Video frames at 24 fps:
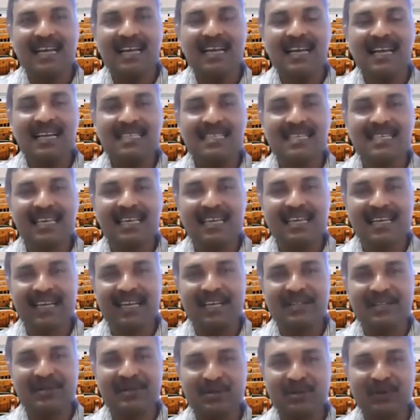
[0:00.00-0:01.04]
is
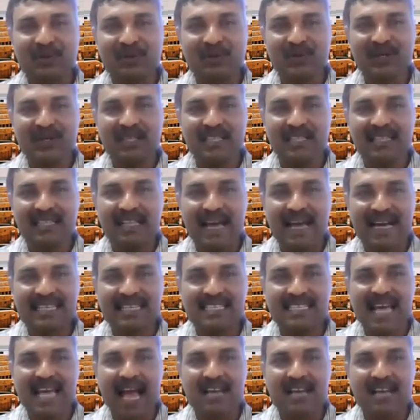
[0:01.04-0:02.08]
equal to the
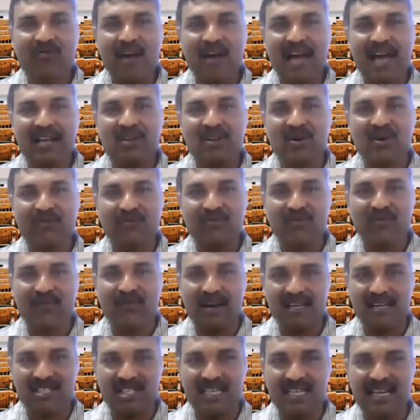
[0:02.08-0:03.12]
exact value of the
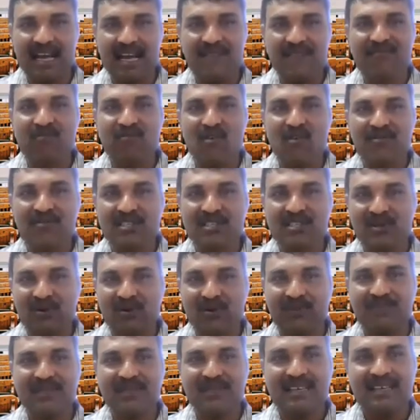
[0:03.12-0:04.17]
function, f of
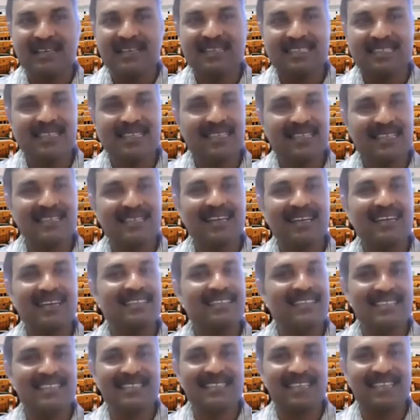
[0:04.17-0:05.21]
0, since
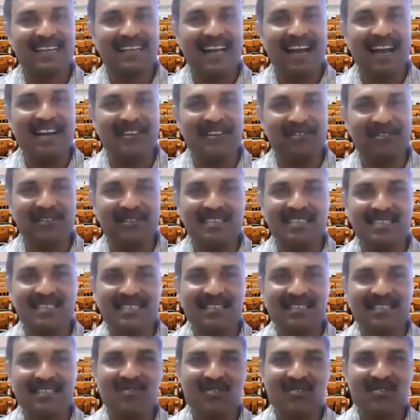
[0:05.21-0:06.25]
this is a continuous
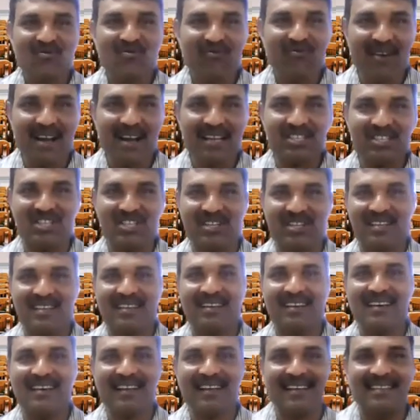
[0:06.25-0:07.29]
function,
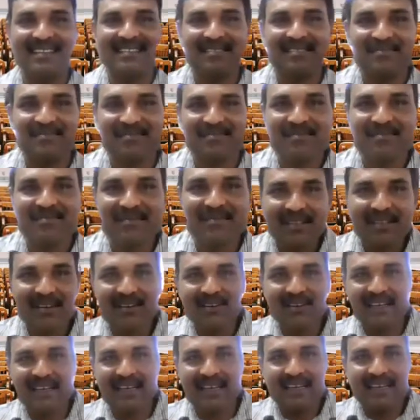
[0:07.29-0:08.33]
right?
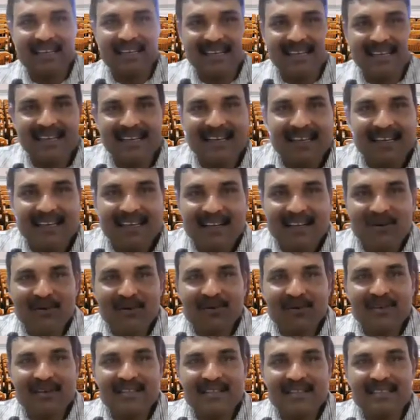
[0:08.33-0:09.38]
Okay.
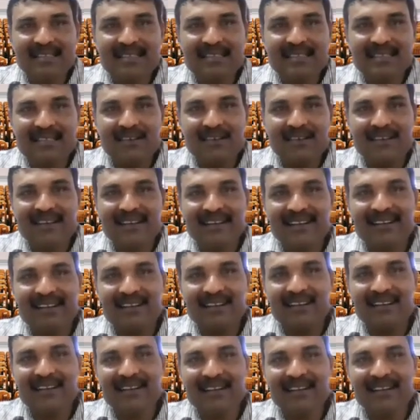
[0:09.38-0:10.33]
Now, this is our